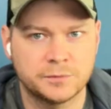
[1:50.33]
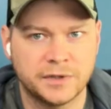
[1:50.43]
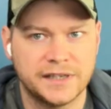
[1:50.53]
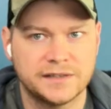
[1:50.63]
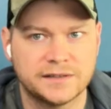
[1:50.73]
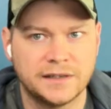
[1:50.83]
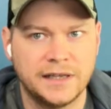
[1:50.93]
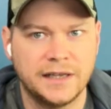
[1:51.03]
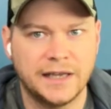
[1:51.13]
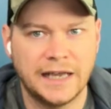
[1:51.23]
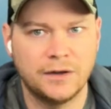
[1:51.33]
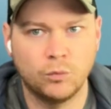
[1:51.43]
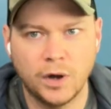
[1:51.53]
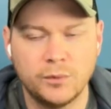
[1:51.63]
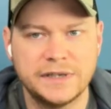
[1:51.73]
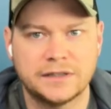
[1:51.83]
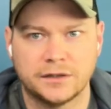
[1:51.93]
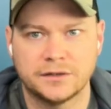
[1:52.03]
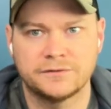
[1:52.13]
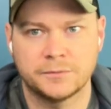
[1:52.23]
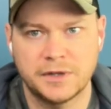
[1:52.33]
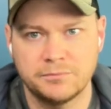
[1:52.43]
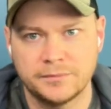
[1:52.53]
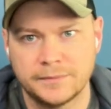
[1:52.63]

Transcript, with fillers: place and what we can learn from them.